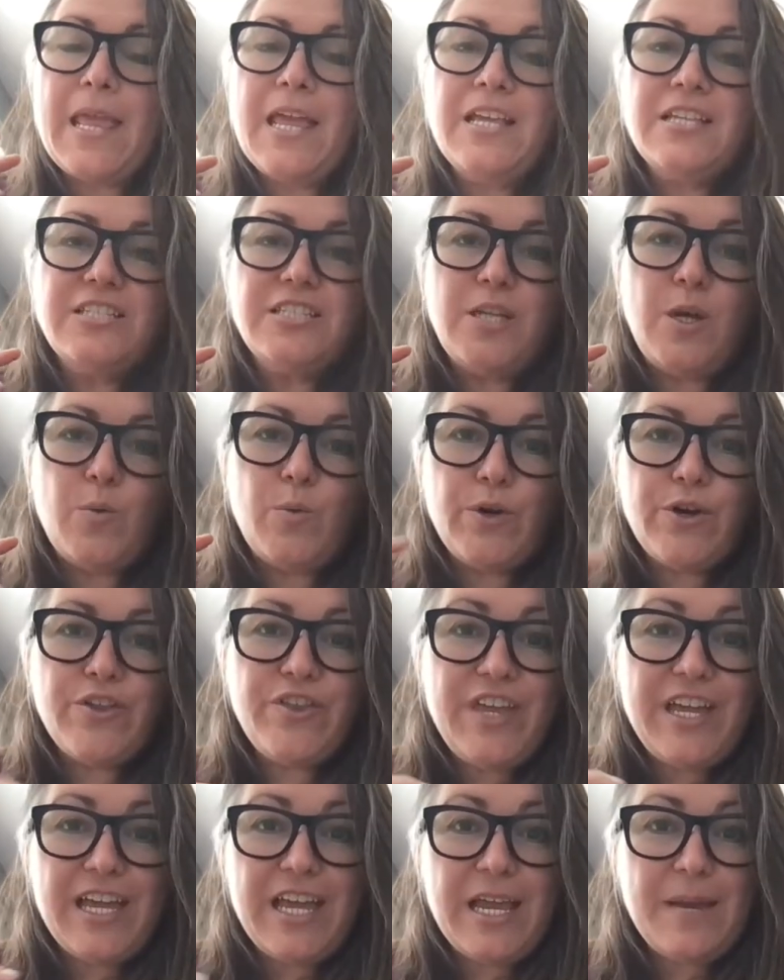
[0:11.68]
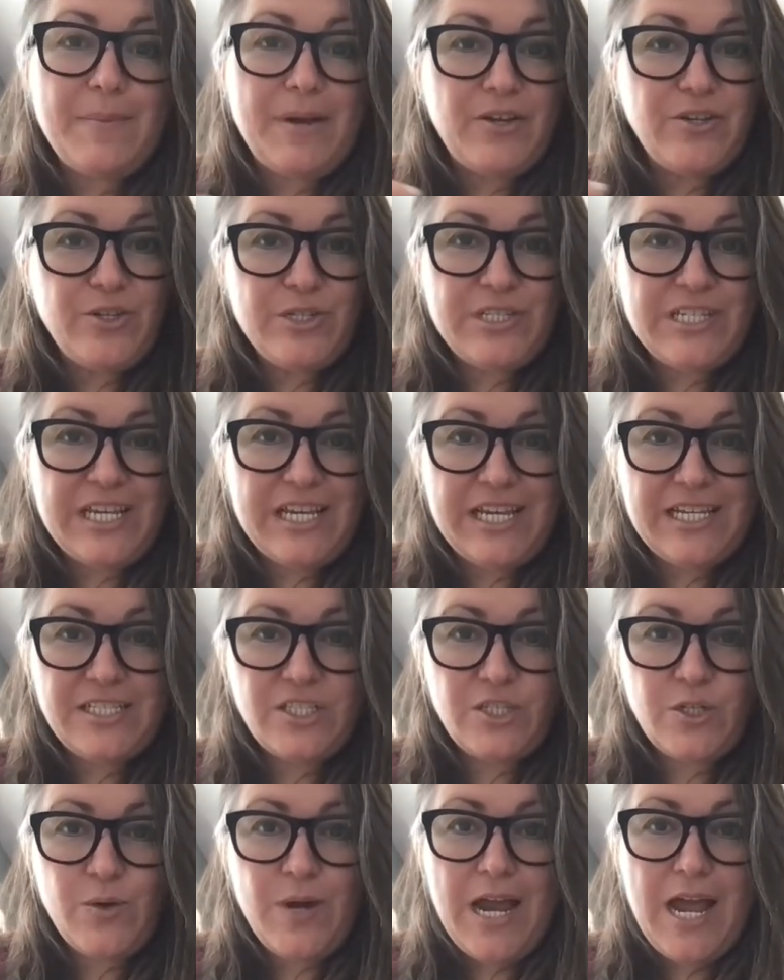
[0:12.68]
So we're thinking about using
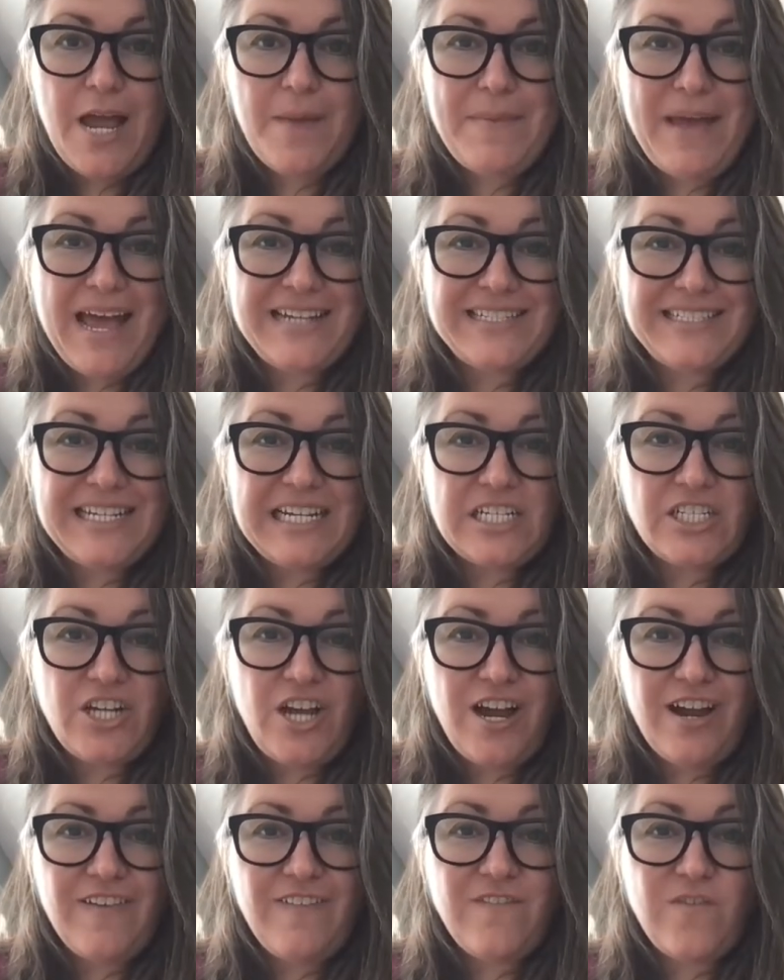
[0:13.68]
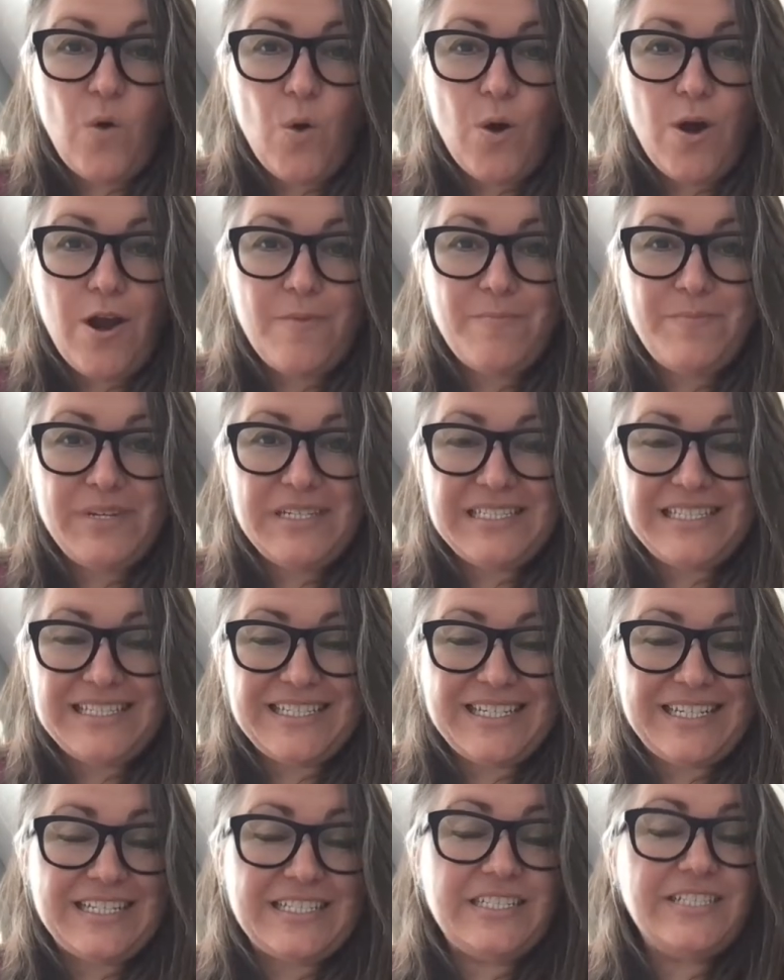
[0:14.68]
Instagram and TikTok for our
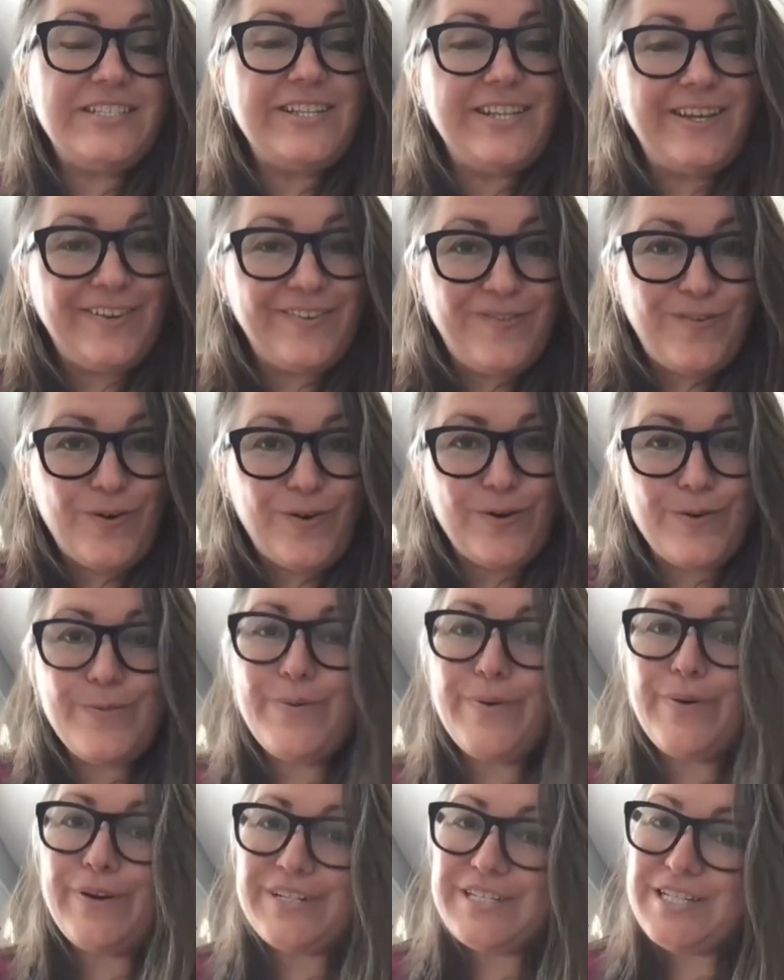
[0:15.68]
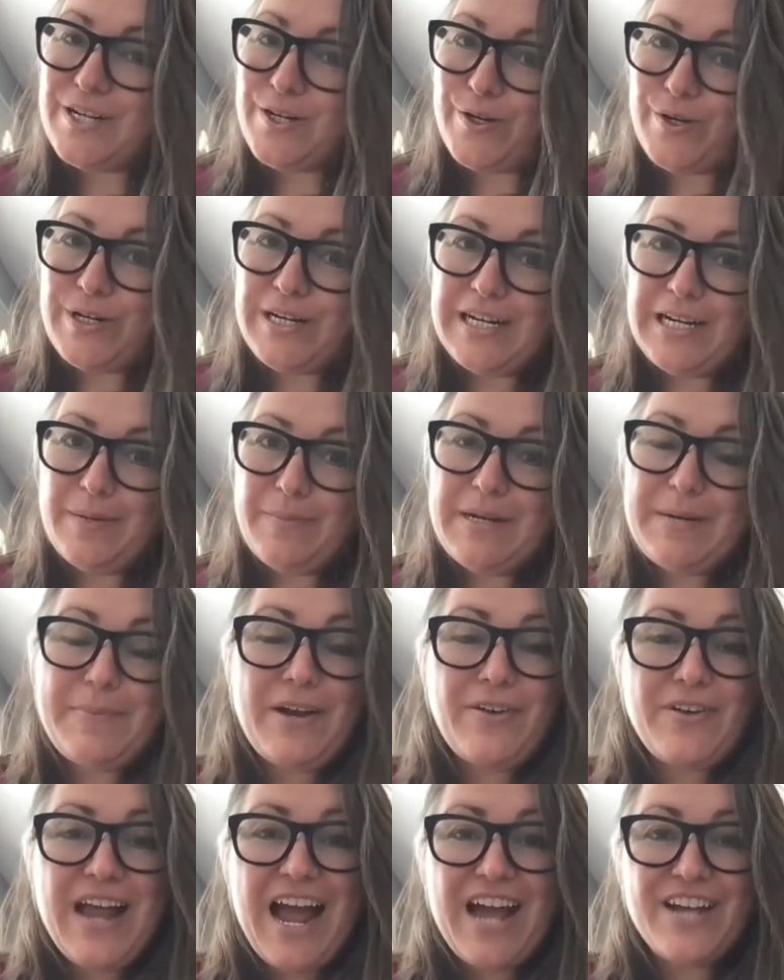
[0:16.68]
businesses. Therefore, we're going to learn a little bit
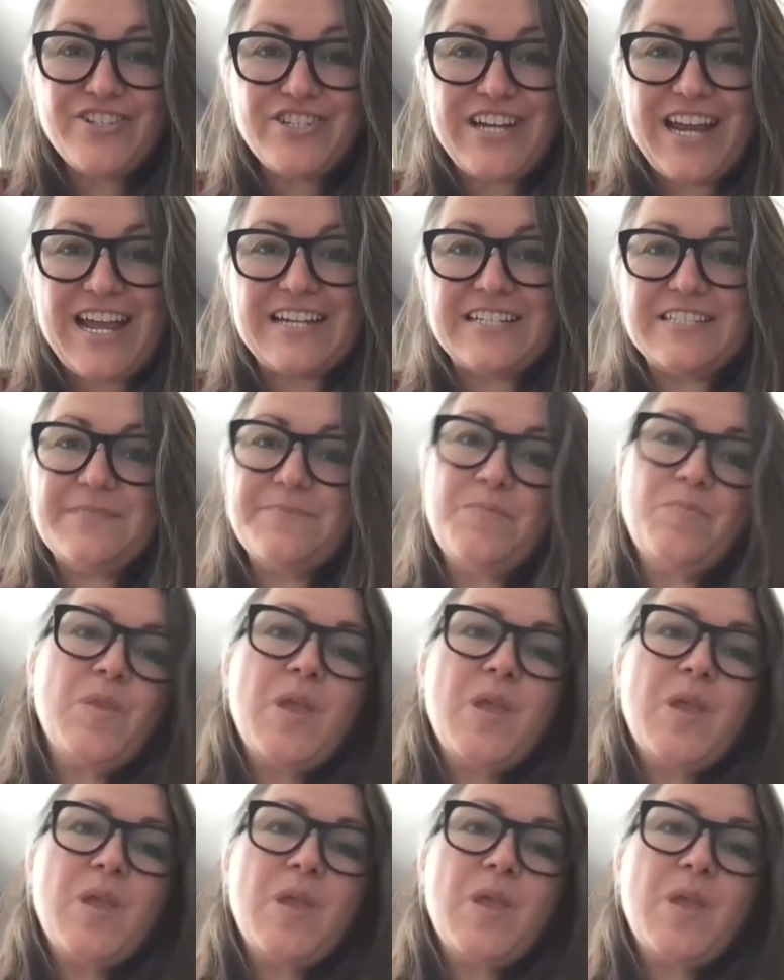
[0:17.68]
about hashtags.